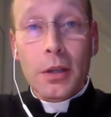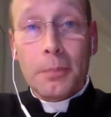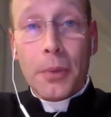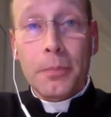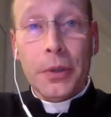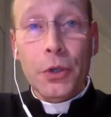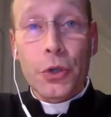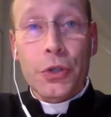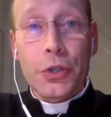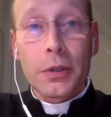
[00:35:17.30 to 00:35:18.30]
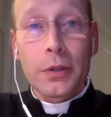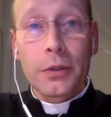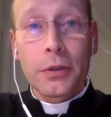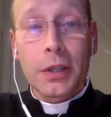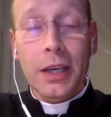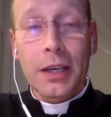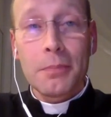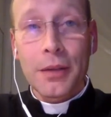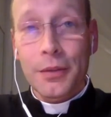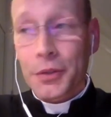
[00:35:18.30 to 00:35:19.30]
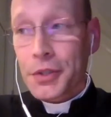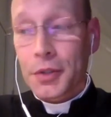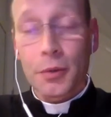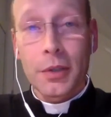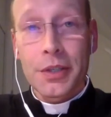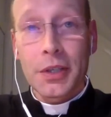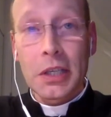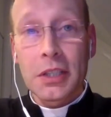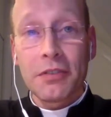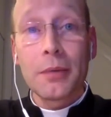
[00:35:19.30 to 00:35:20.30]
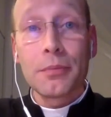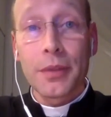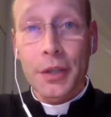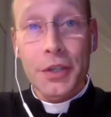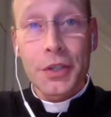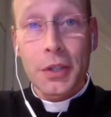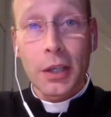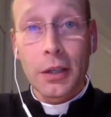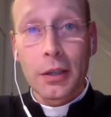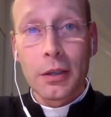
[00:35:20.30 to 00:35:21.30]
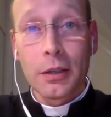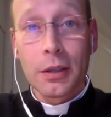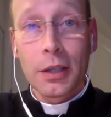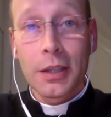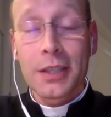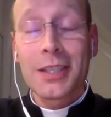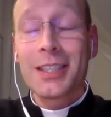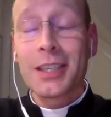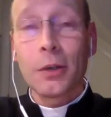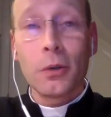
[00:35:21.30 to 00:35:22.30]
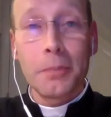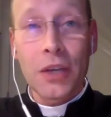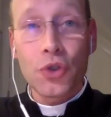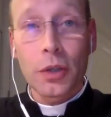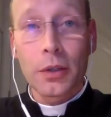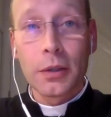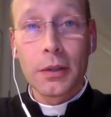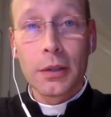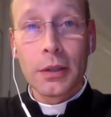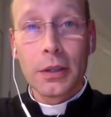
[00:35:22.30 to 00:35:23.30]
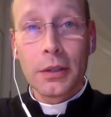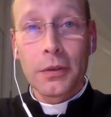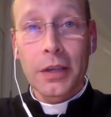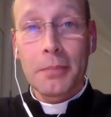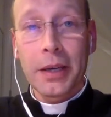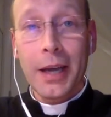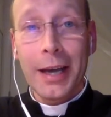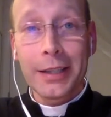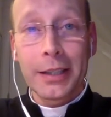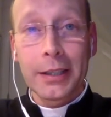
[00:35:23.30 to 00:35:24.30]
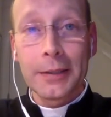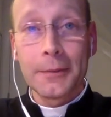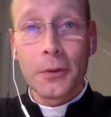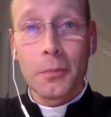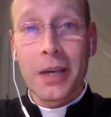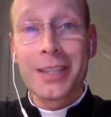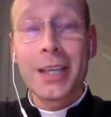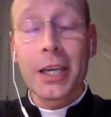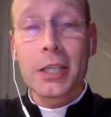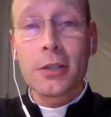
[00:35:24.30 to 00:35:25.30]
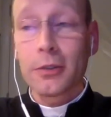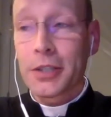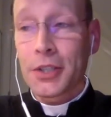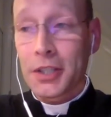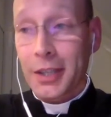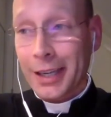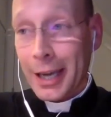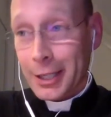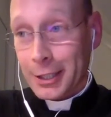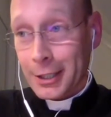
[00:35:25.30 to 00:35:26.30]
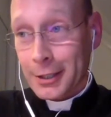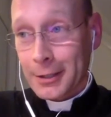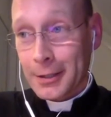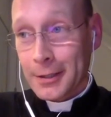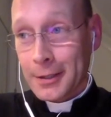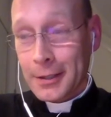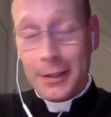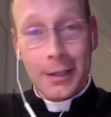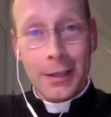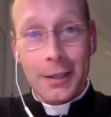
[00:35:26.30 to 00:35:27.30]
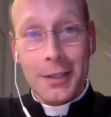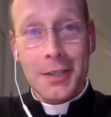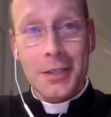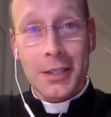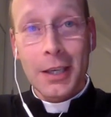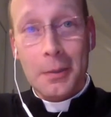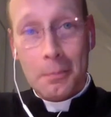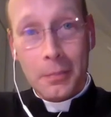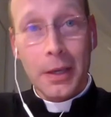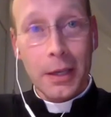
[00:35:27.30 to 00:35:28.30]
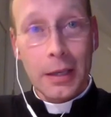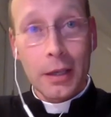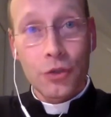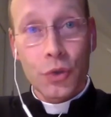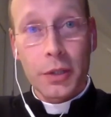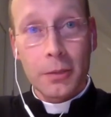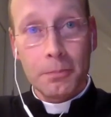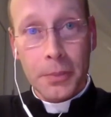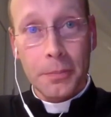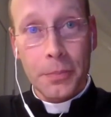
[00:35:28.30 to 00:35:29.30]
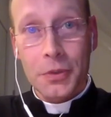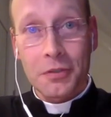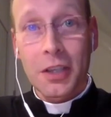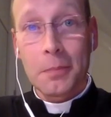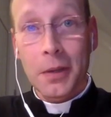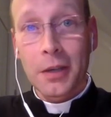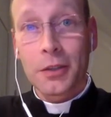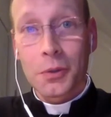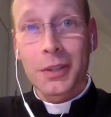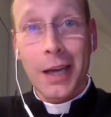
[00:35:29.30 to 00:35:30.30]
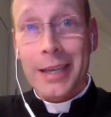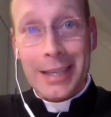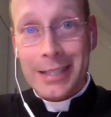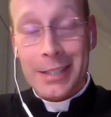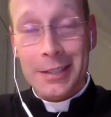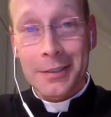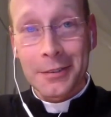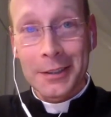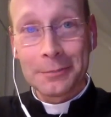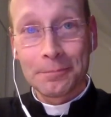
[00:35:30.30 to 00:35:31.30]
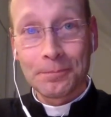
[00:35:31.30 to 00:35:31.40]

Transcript: the proper good, okay? My thirst only sees if I'm thirsty. It doesn't see the whole picture, okay? My hunger or my taste only sees the cake. It doesn't see my general purpose of keeping to a diet, right?